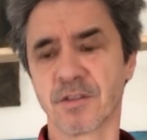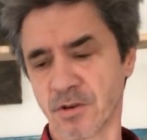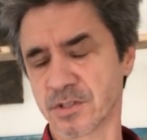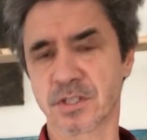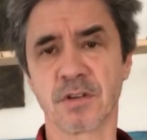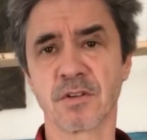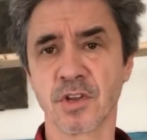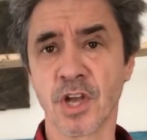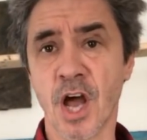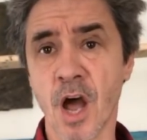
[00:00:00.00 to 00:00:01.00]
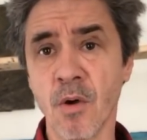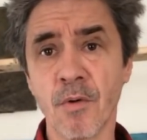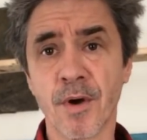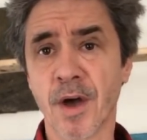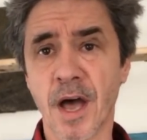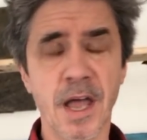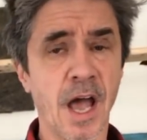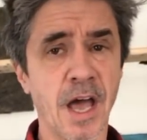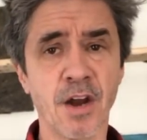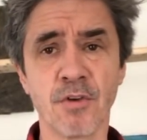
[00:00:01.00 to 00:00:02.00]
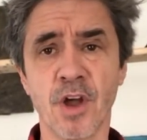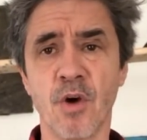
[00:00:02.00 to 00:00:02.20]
There's, you know, I don't